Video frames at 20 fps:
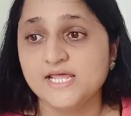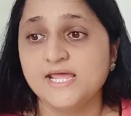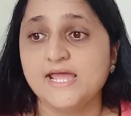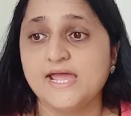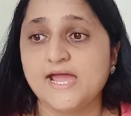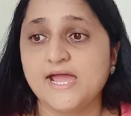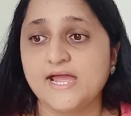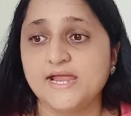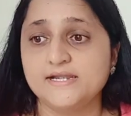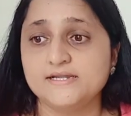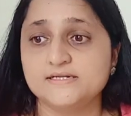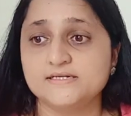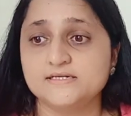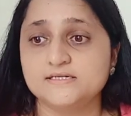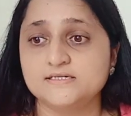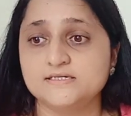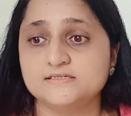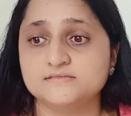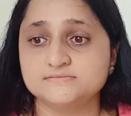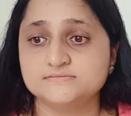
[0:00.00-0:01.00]
and
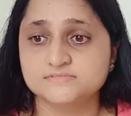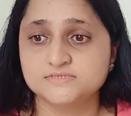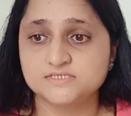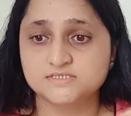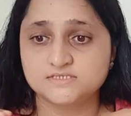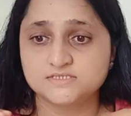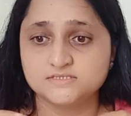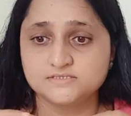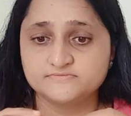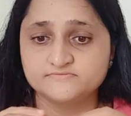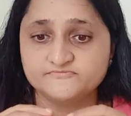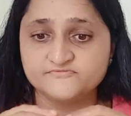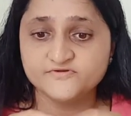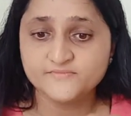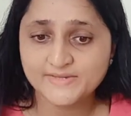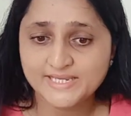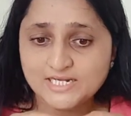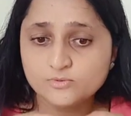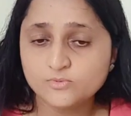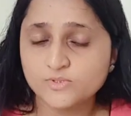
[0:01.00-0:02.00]
the
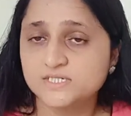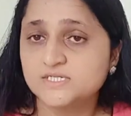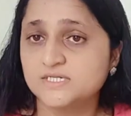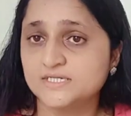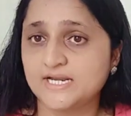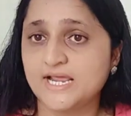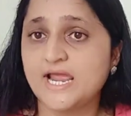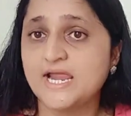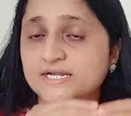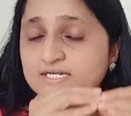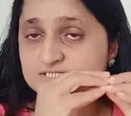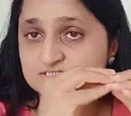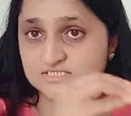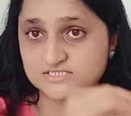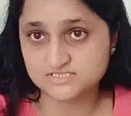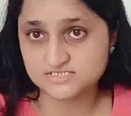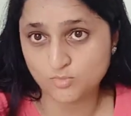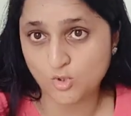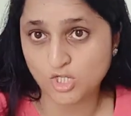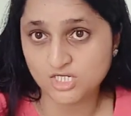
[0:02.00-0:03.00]
female worker ant is the
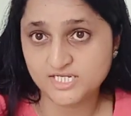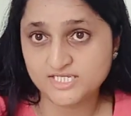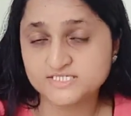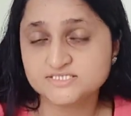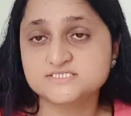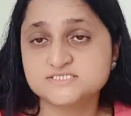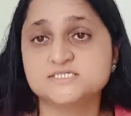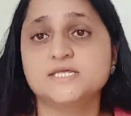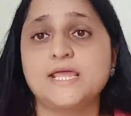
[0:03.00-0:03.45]
smallest,